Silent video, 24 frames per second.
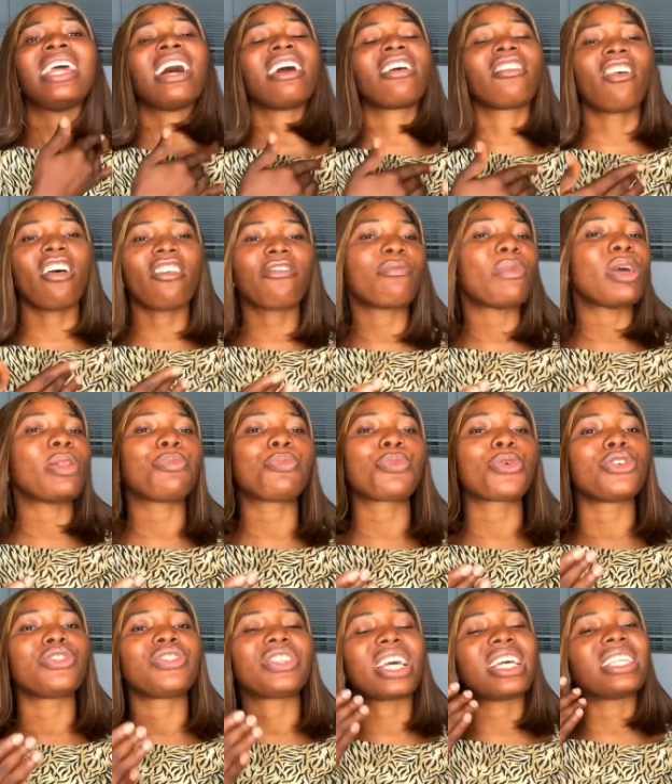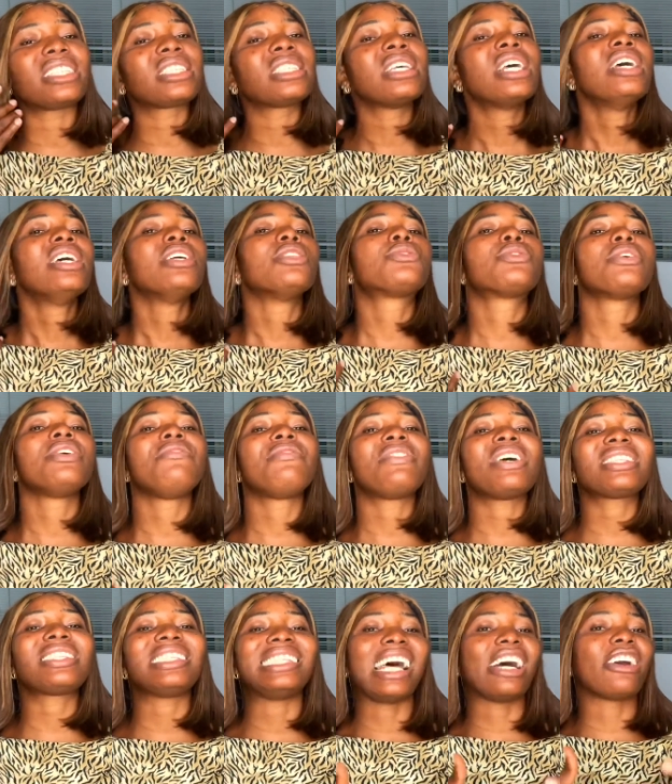their government projects to
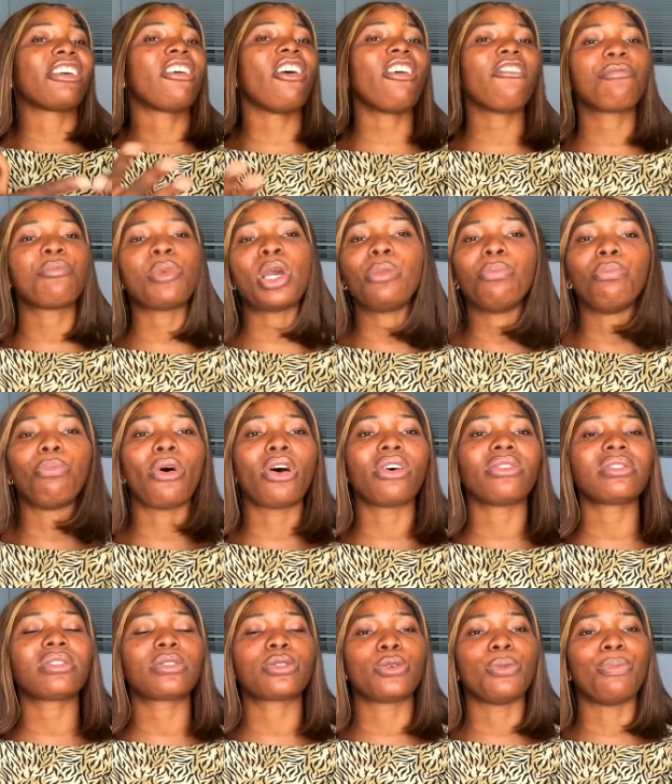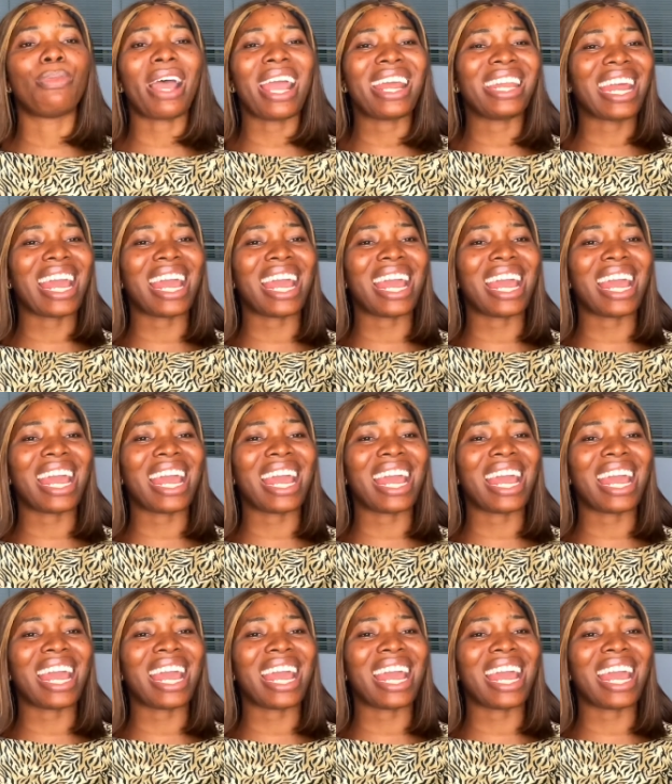invest in, their government bonds to buy,